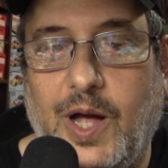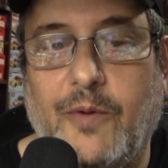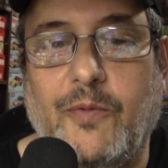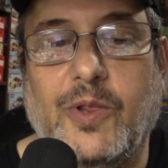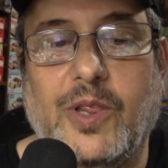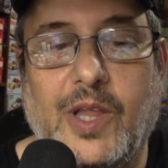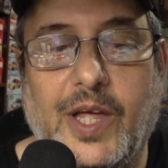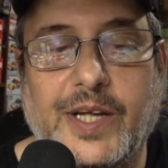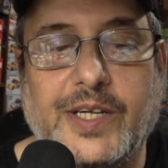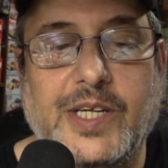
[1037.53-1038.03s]
I
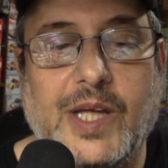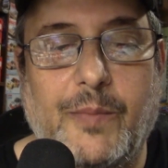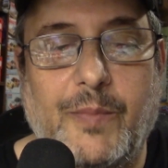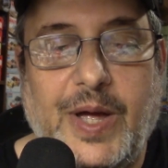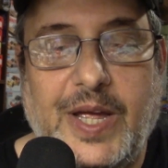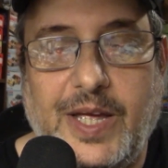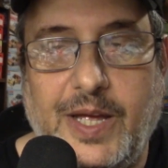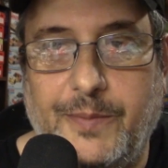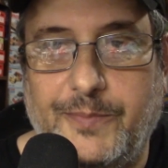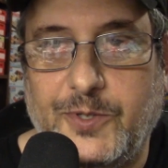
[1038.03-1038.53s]
would like to get
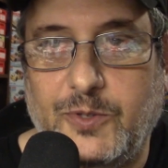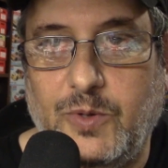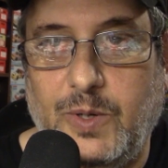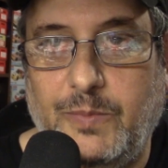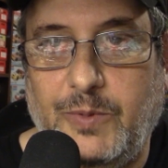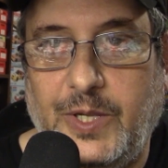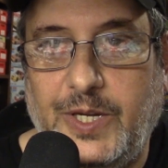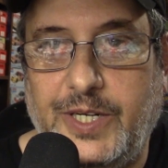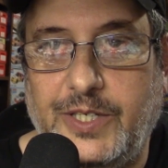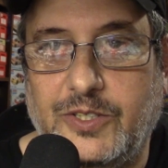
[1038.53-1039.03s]
my hips
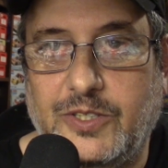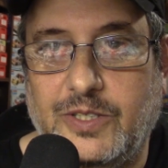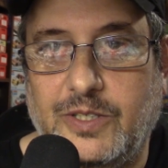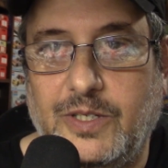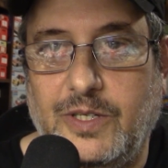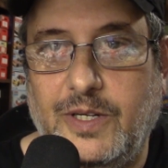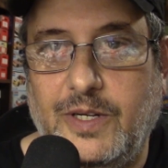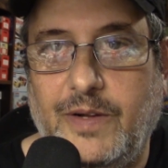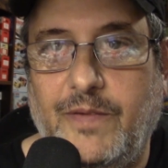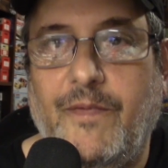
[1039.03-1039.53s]
replaced,
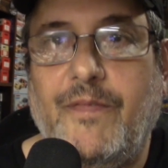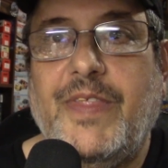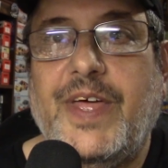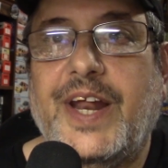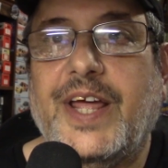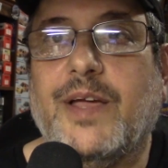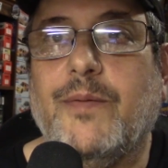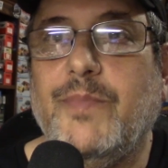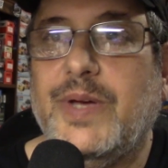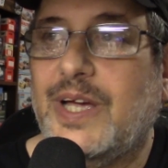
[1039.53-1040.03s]
and
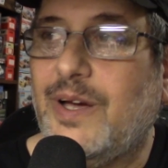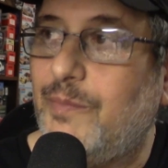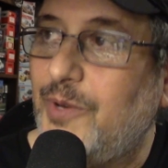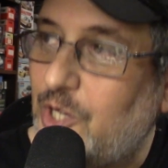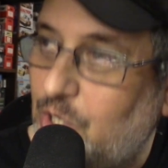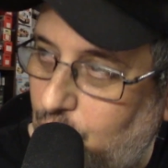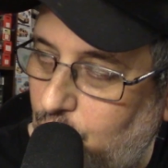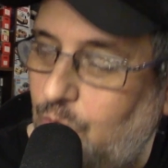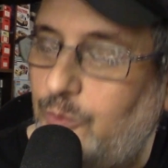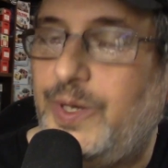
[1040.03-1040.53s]
then I can become a
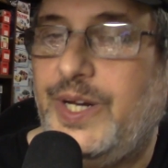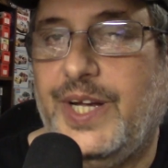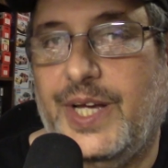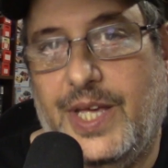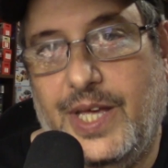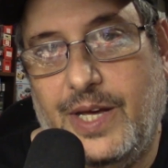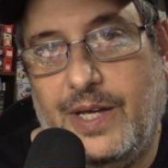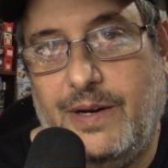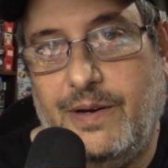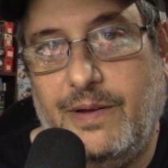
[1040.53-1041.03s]
human
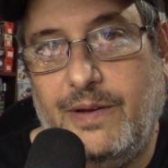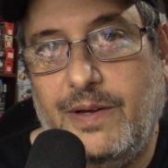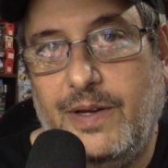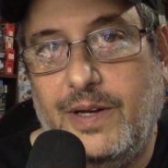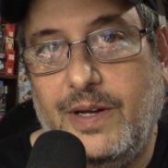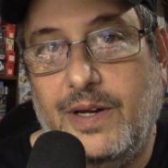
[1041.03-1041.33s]
again.